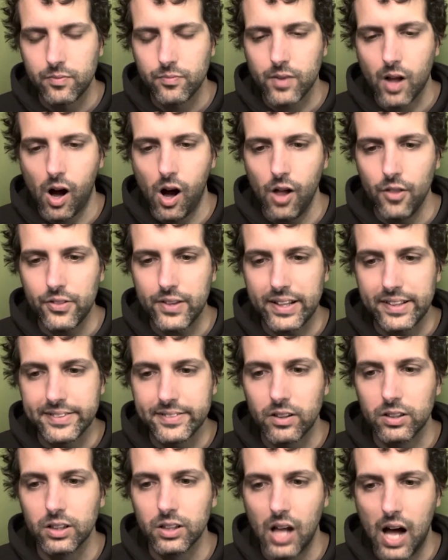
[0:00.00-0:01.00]
All things
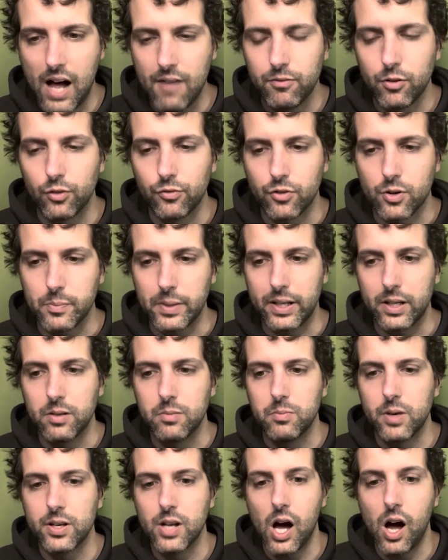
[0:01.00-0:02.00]
are lawful for me,
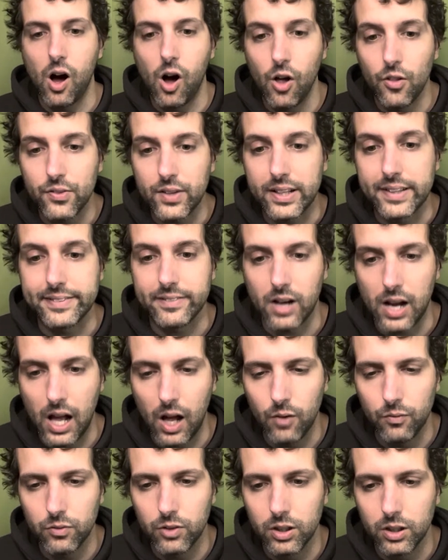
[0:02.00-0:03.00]
but not all things are
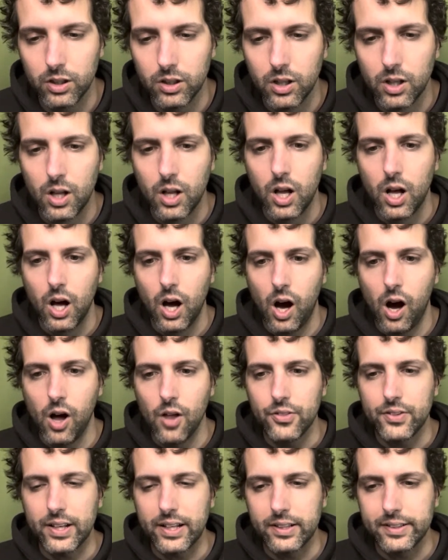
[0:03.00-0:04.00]
helpful. All
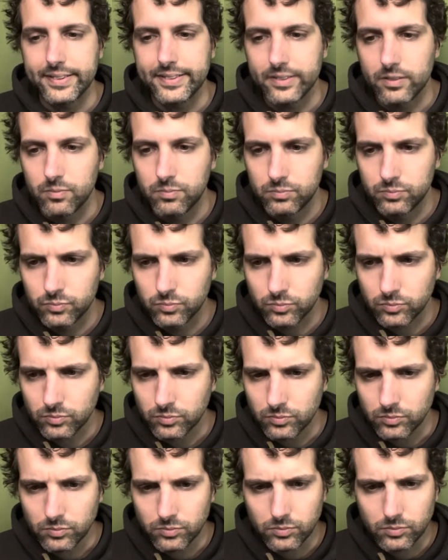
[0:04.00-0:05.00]
things
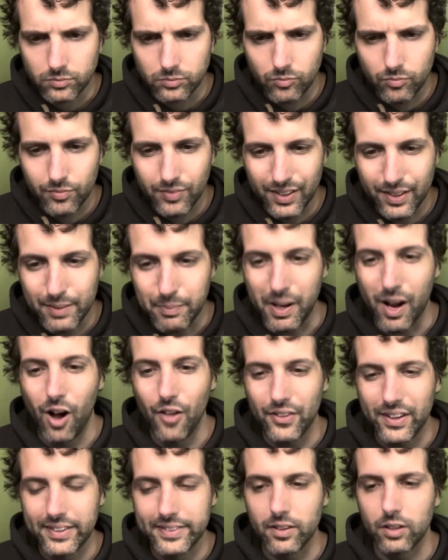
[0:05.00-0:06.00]
Excuse me, all
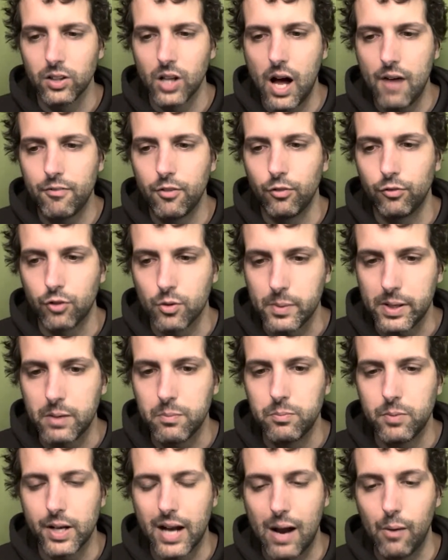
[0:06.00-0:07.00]
things are lawful for me,
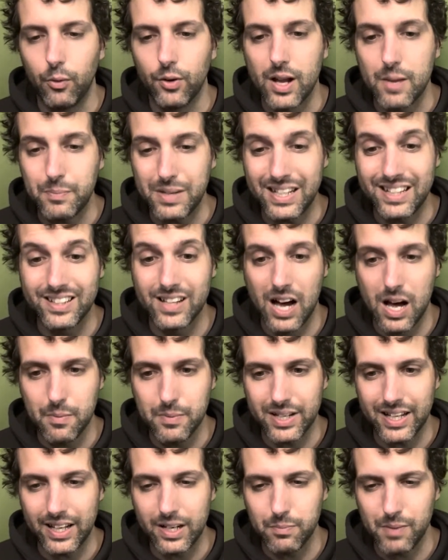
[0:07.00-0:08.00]
but I will not be
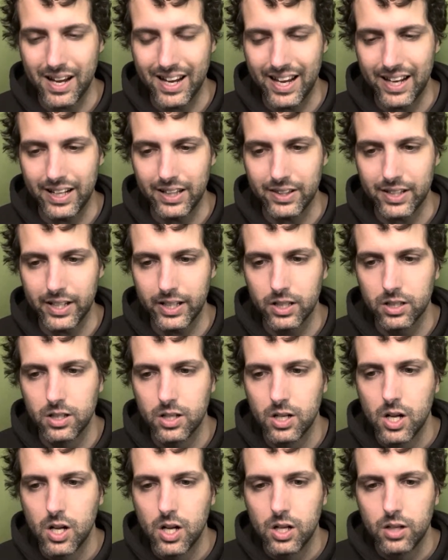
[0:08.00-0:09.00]
dominated by anything.
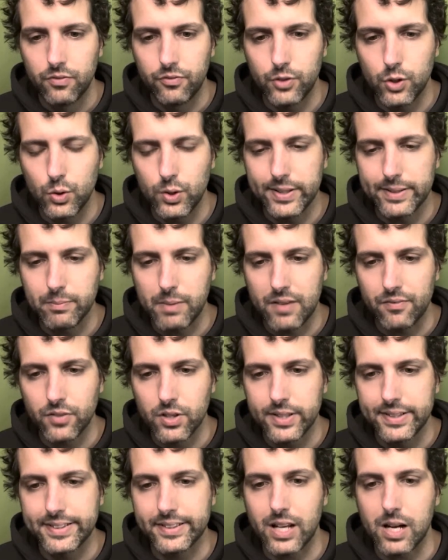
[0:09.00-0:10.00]
Food is meant for
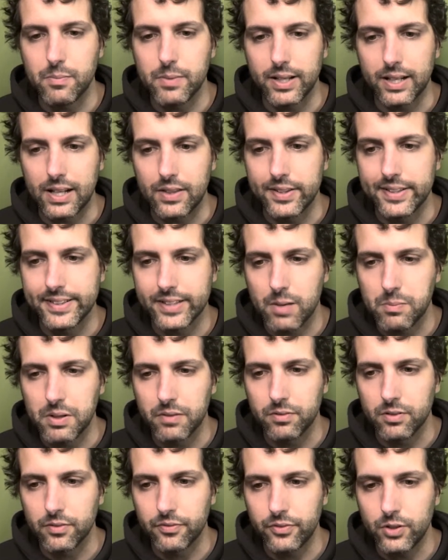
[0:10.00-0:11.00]
the stomach, and the stomach
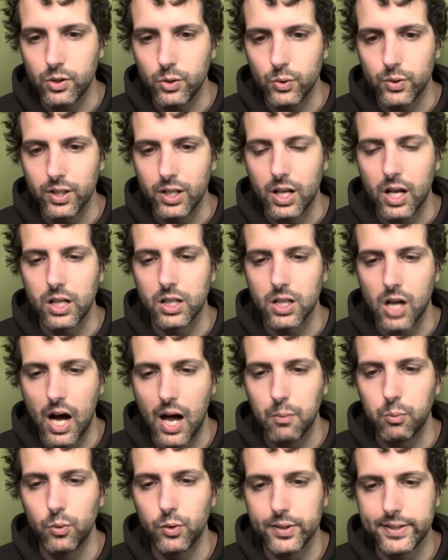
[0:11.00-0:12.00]
for food, and
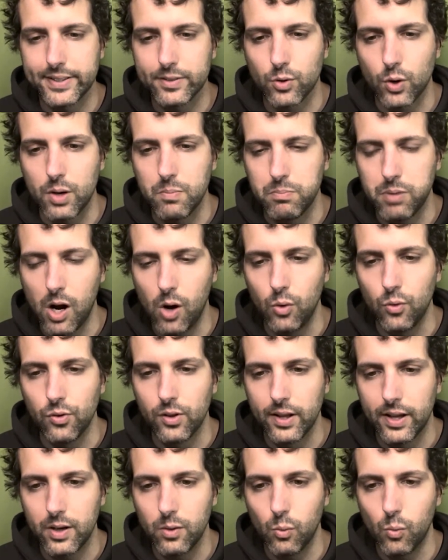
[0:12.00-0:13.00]
God will destroy both,
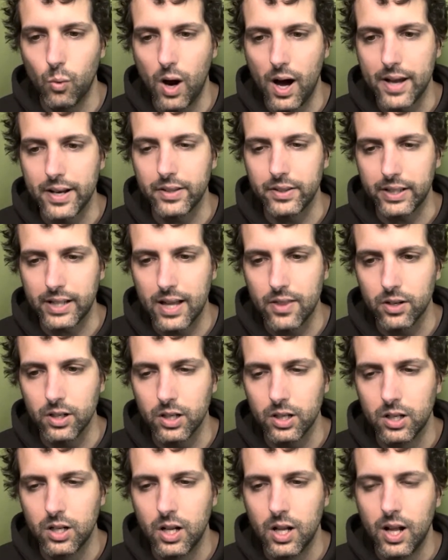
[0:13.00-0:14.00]
and one and the other.
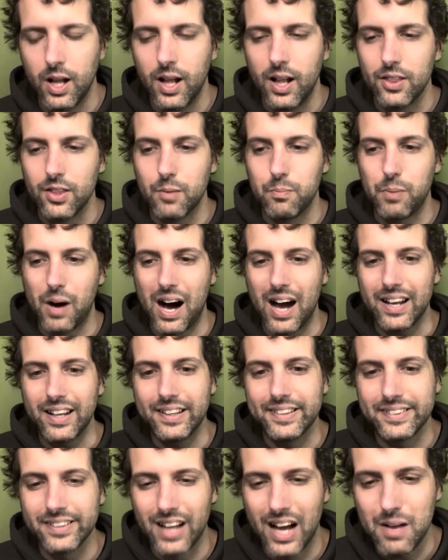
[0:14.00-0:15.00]
The body
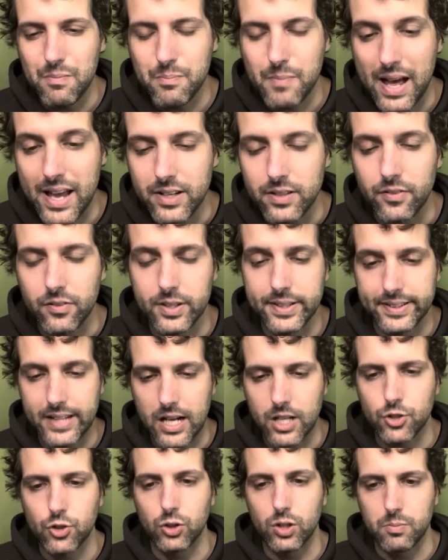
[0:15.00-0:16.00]
is not meant for
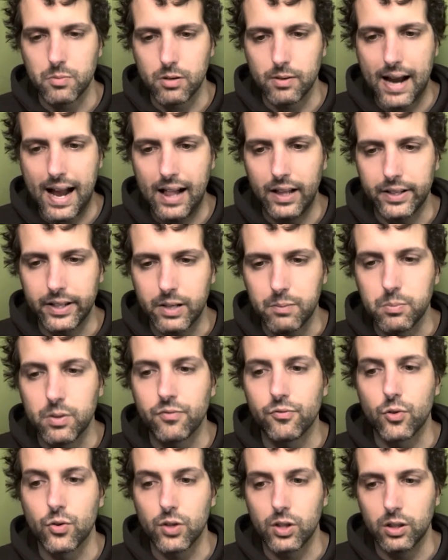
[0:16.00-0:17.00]
sexual immorality, but
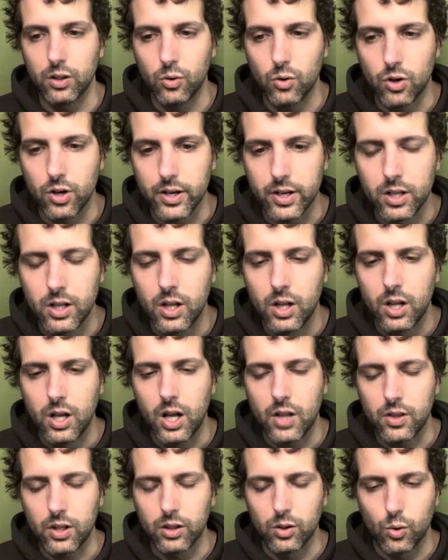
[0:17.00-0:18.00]
for the Lord,
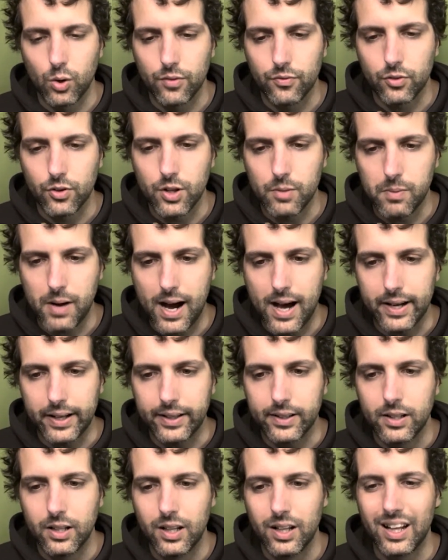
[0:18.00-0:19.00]
and the Lord for the body.
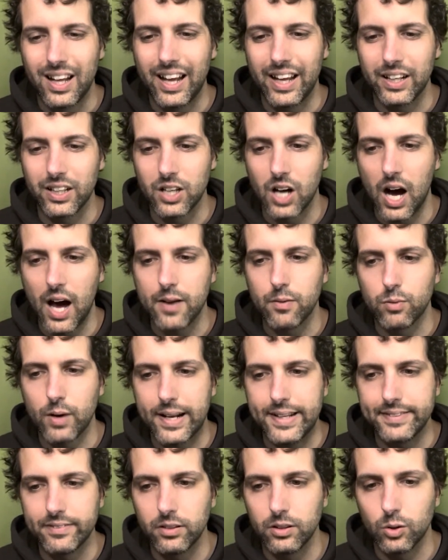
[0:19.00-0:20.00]
And God
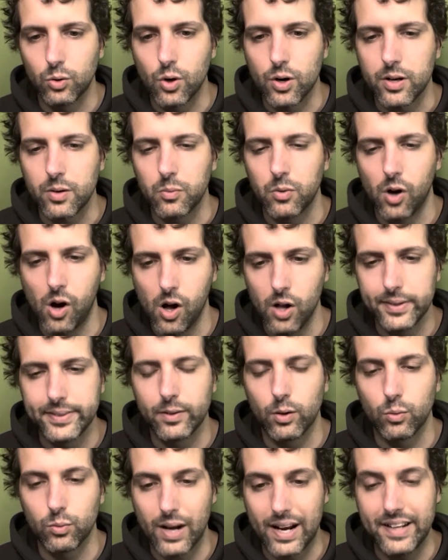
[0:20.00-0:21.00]
raised the Lord, and will
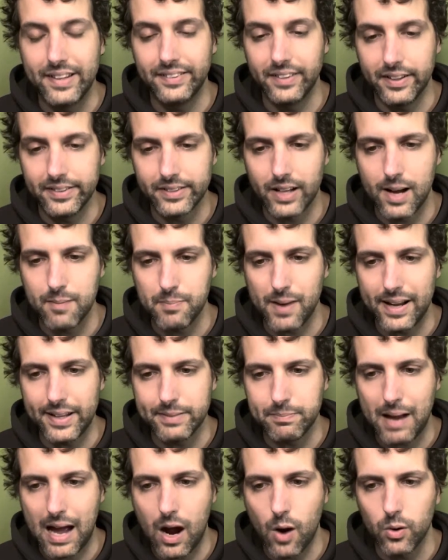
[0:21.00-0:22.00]
also raise us up by his
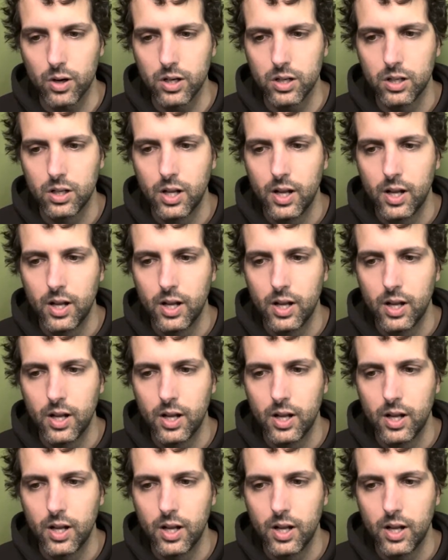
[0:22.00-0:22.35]
power.